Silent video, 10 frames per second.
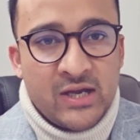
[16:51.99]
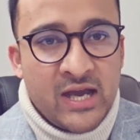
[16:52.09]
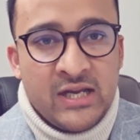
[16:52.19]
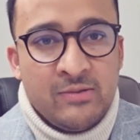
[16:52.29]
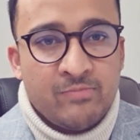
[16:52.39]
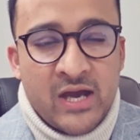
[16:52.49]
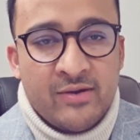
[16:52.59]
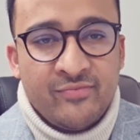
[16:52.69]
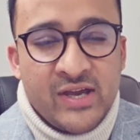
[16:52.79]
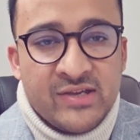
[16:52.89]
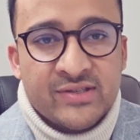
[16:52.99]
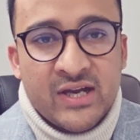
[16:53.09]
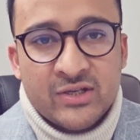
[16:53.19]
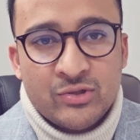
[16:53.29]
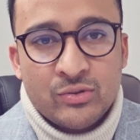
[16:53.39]
any
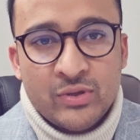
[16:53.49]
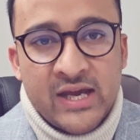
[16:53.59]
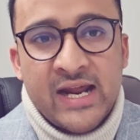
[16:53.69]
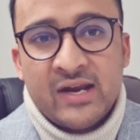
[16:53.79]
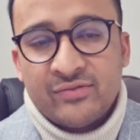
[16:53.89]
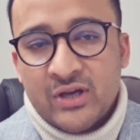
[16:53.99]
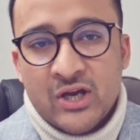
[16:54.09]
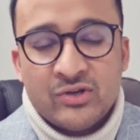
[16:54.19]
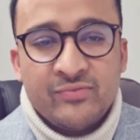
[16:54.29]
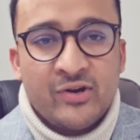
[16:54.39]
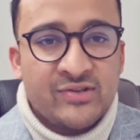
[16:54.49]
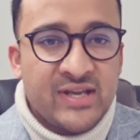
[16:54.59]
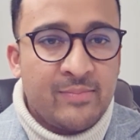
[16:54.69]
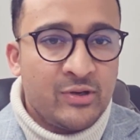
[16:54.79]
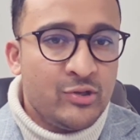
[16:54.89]
visa to get out of the country, for
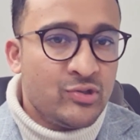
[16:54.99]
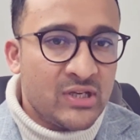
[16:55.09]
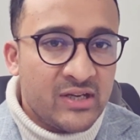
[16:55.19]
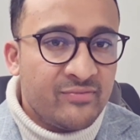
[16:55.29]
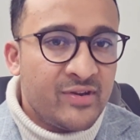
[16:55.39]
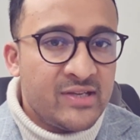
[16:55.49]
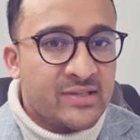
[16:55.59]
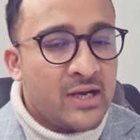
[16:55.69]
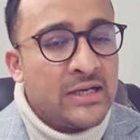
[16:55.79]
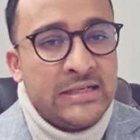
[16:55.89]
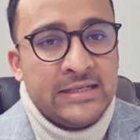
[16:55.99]
example New Zealand visa,